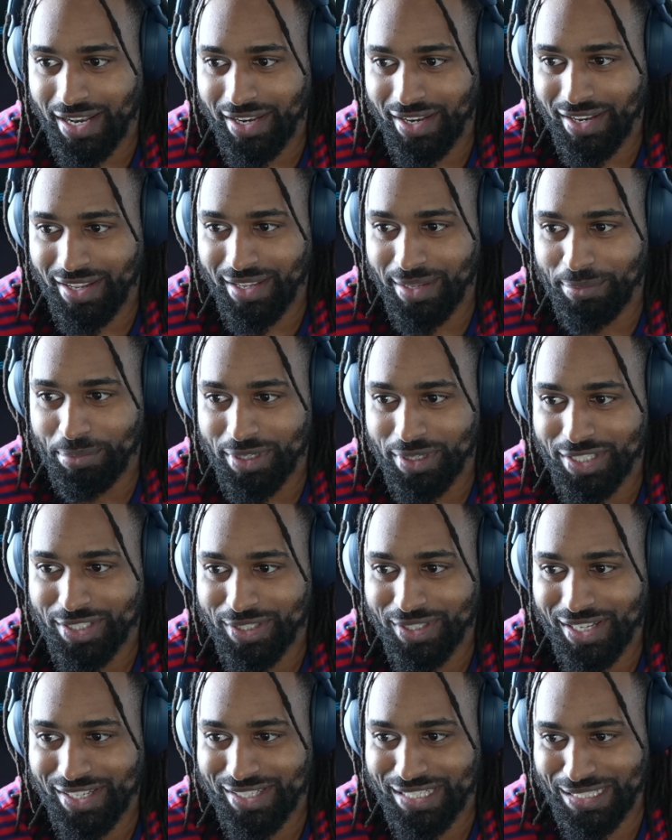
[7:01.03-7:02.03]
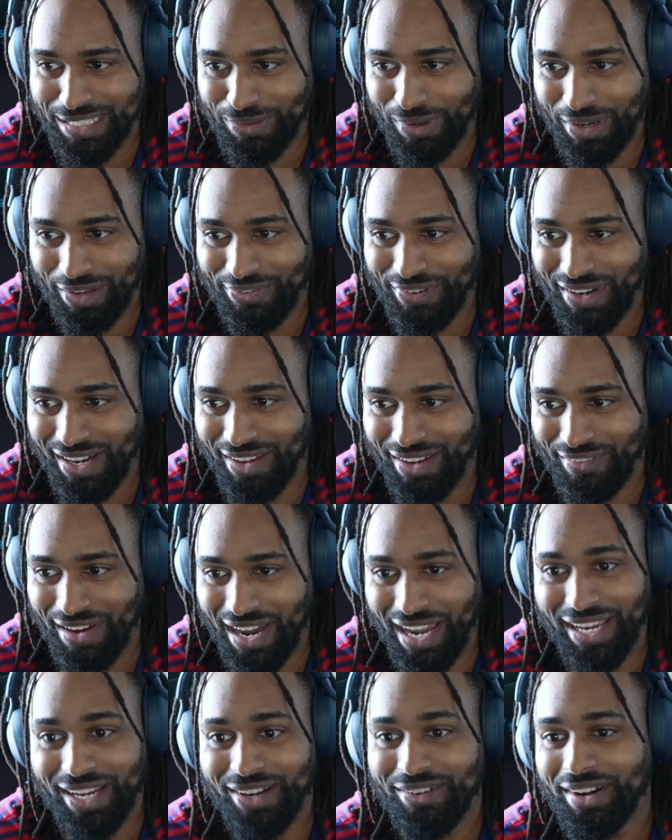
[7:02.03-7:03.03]
it and put 2025.
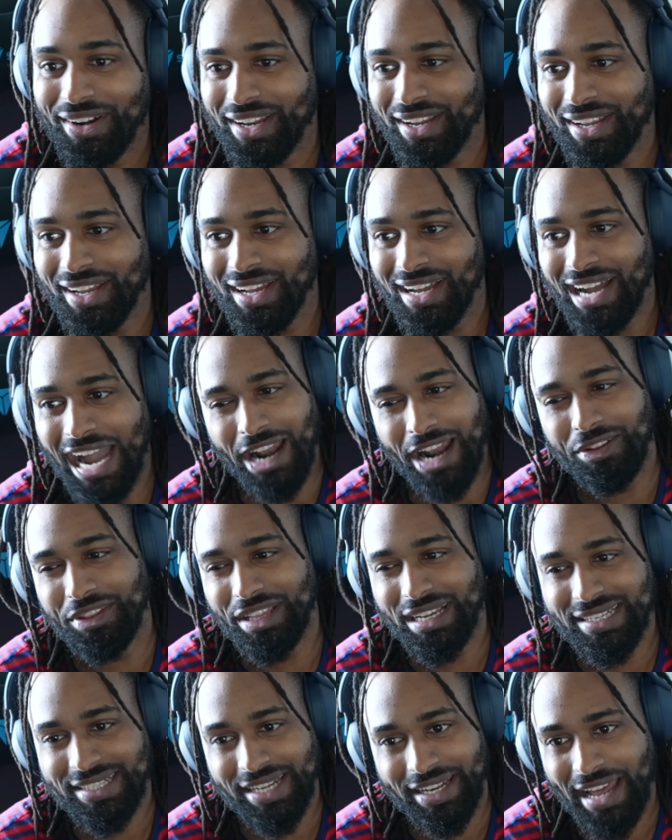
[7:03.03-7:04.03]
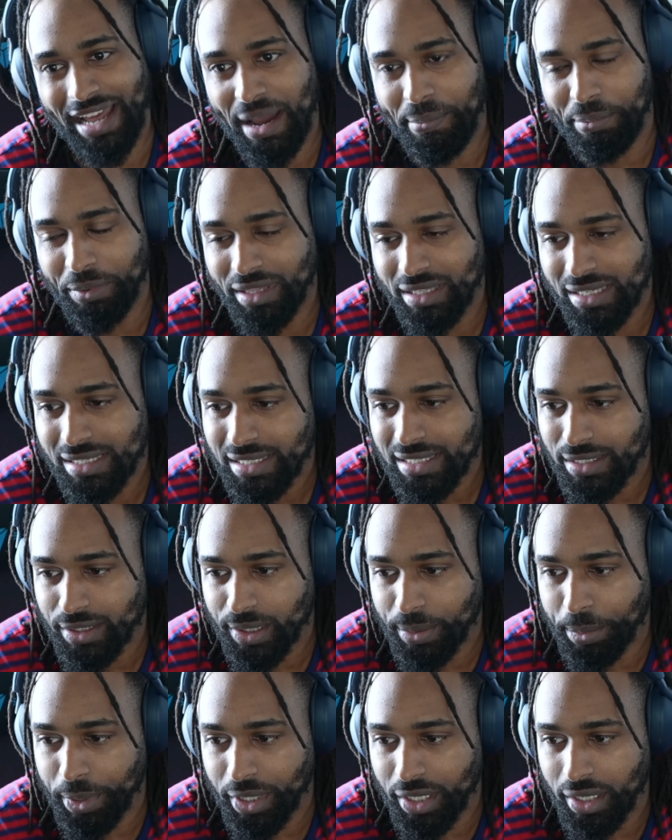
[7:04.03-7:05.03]
I agree. I don't think it's gonna happen this
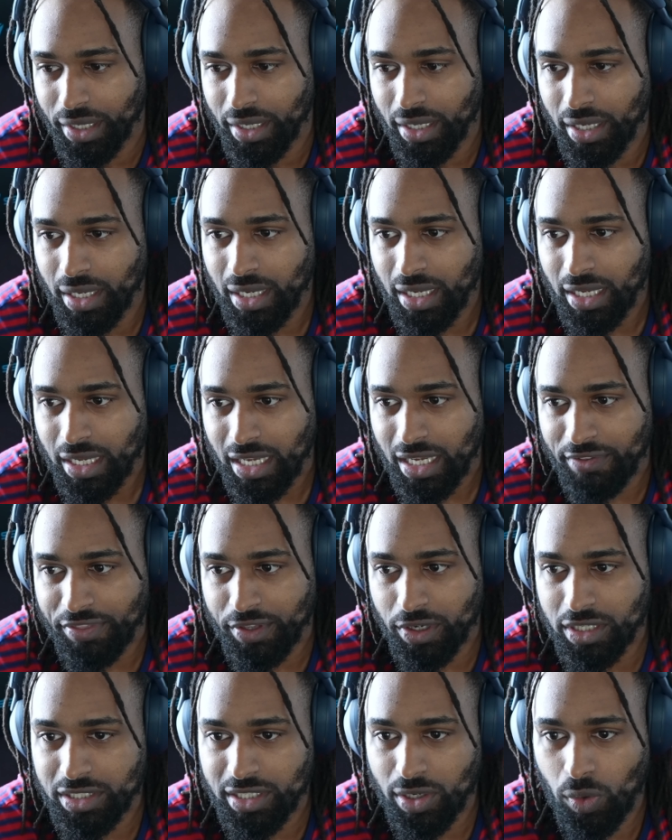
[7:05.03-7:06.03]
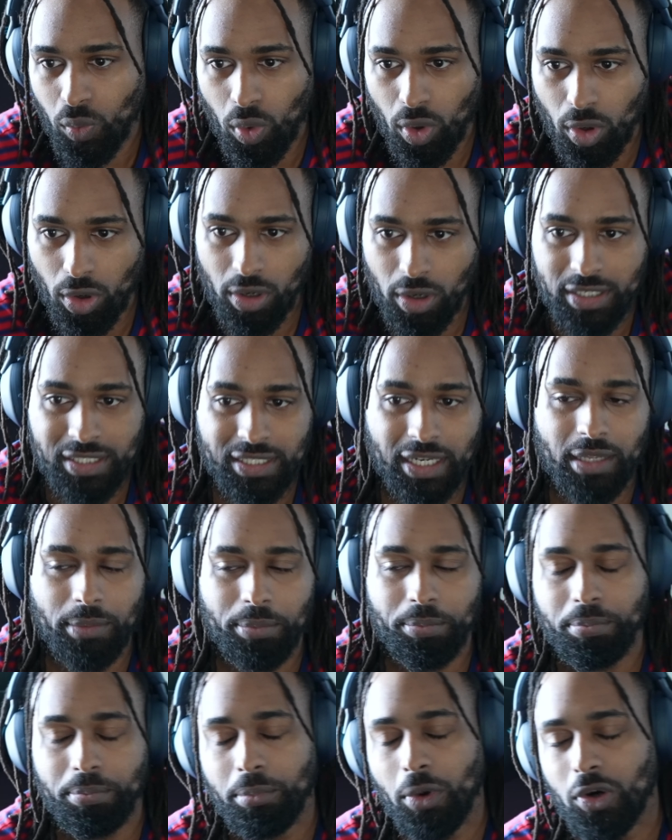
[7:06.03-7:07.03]
year, but if there's a war, it's
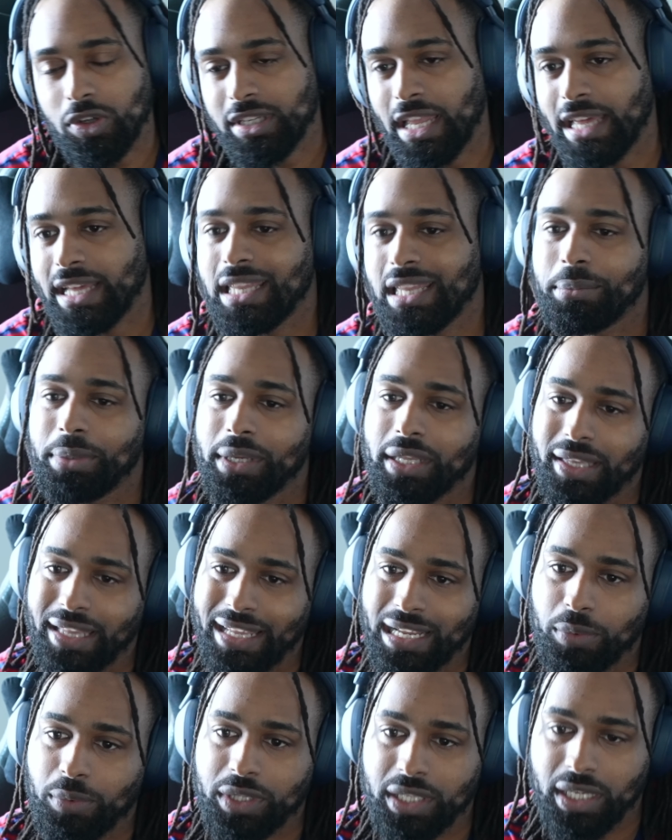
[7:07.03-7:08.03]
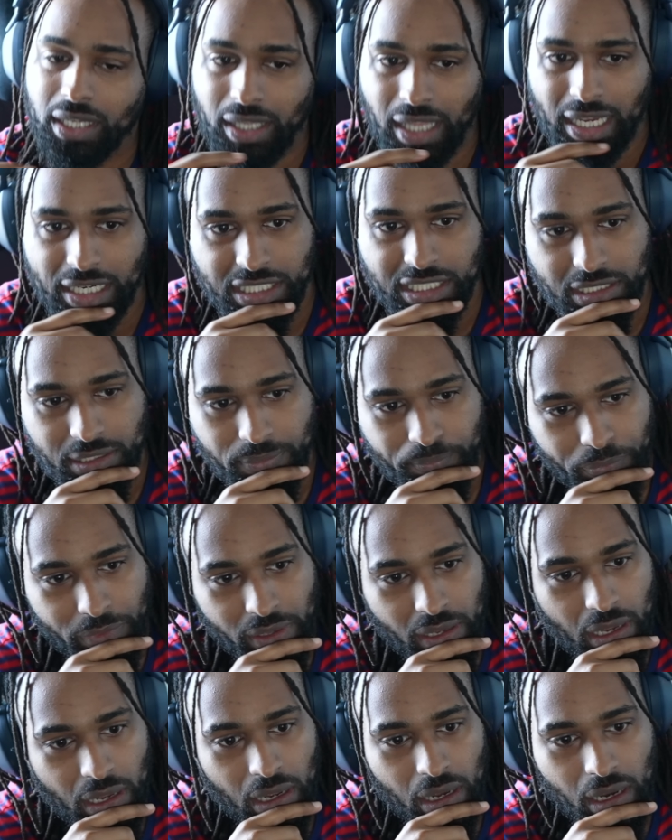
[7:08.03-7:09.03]
gonna most likely be linked with the election.
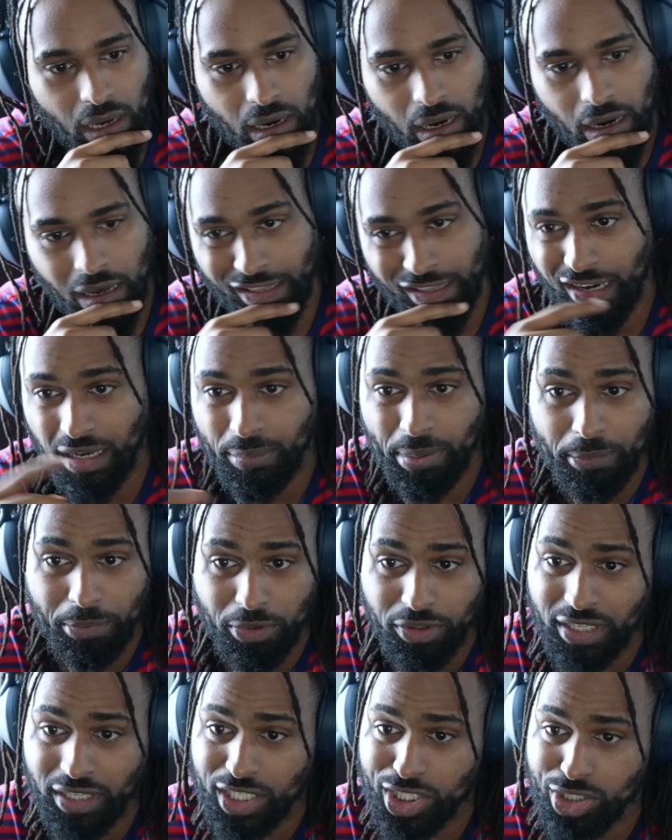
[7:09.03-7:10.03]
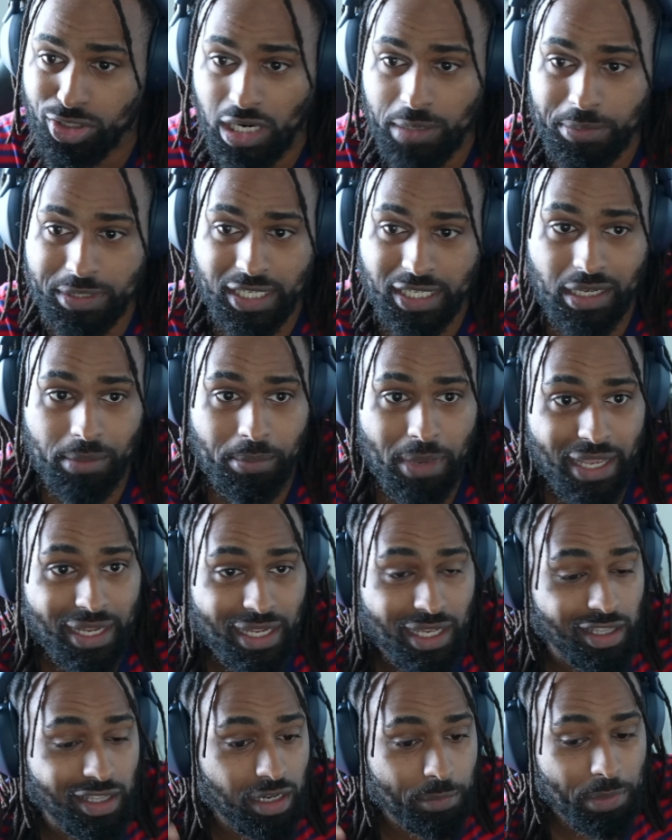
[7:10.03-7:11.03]
A lot of people think Trump's gonna make
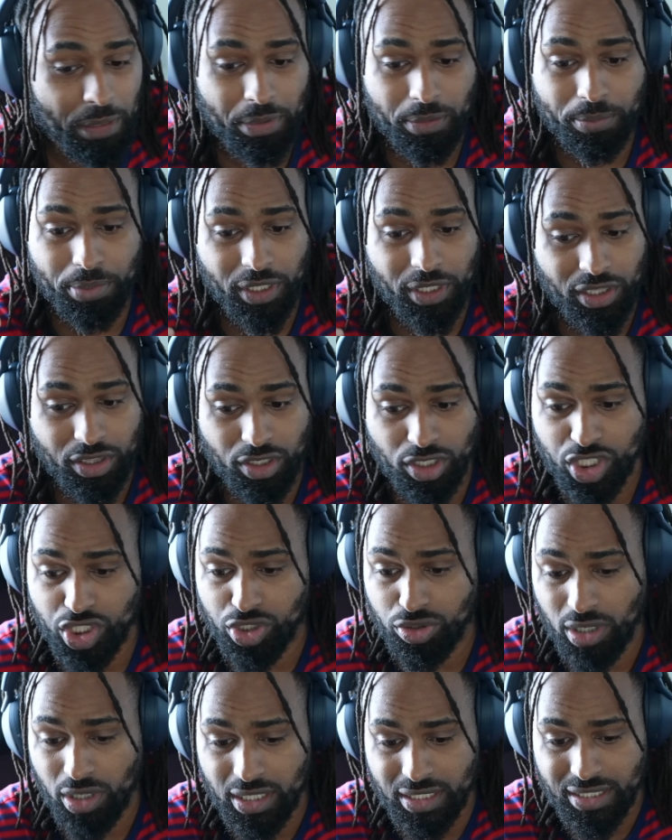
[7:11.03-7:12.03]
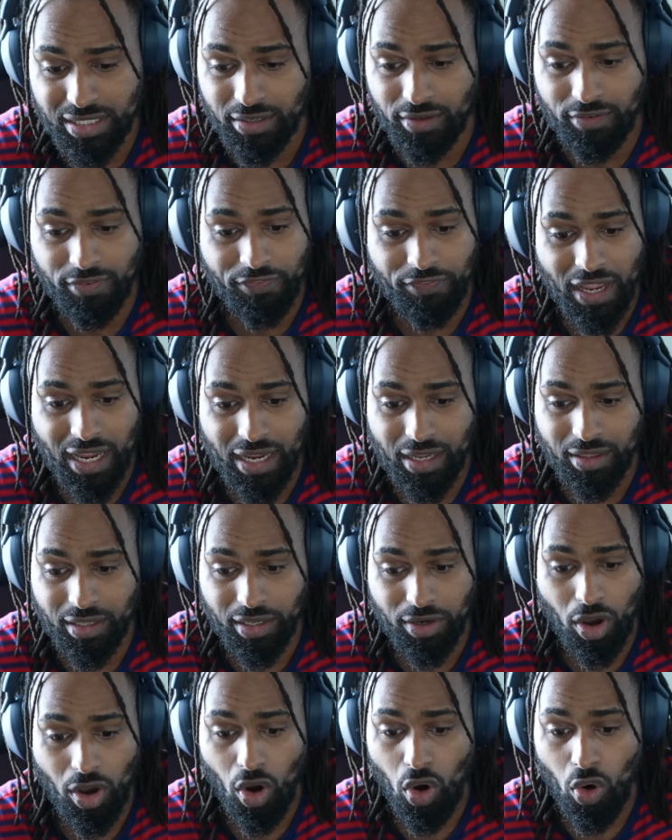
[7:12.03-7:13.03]
it. A lot of people putting their trust and faith
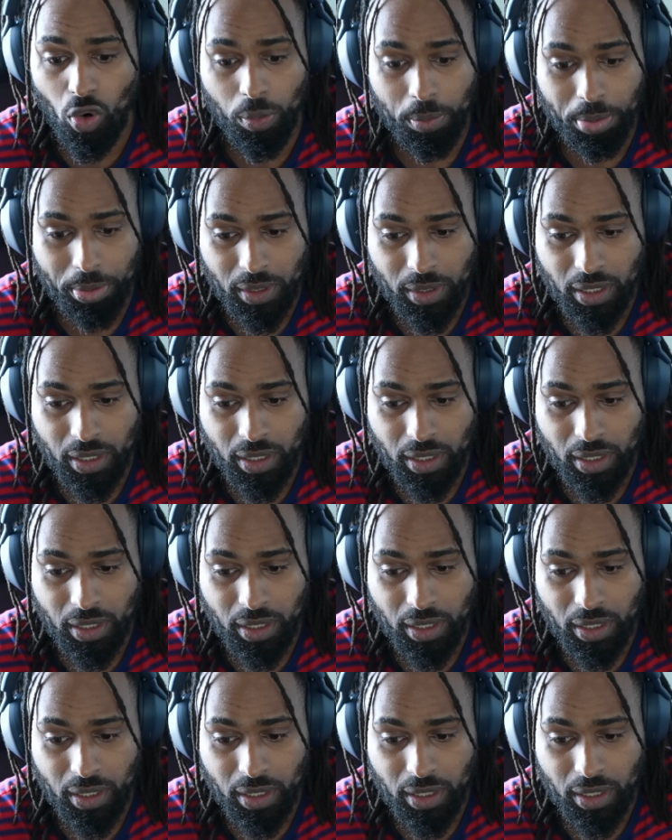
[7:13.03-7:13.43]
and hope